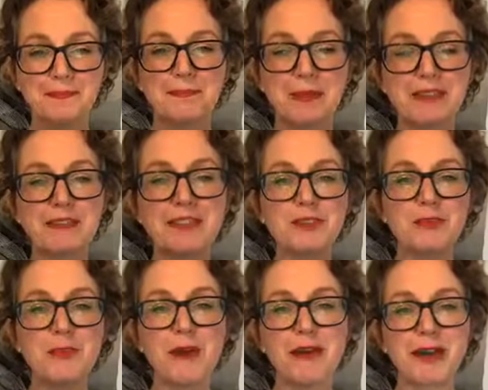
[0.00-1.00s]
But see you
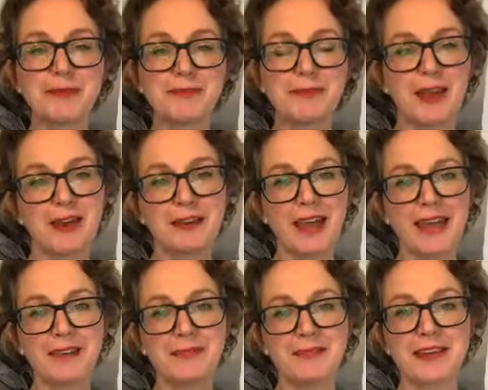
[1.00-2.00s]
tomorrow.
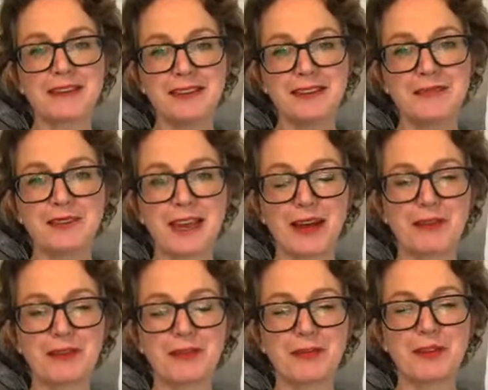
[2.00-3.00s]
Okay, that's it for now.
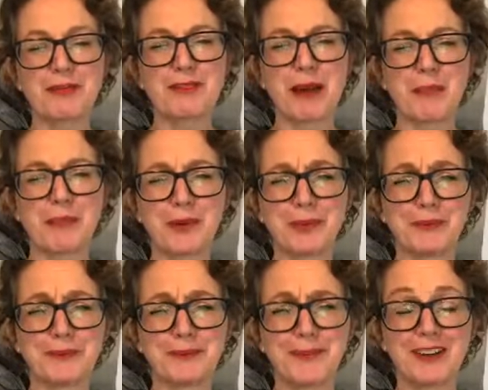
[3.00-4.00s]
I don't want to ramble.
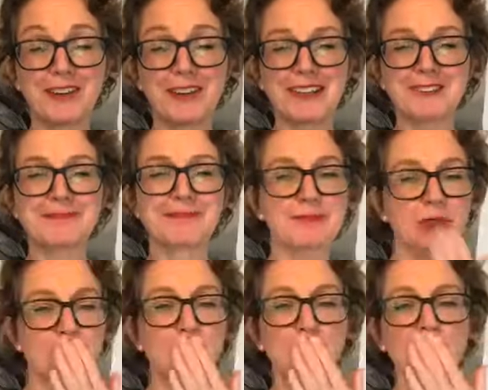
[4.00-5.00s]
All right,
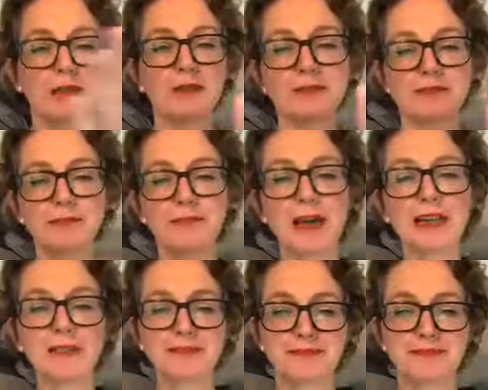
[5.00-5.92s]
bye.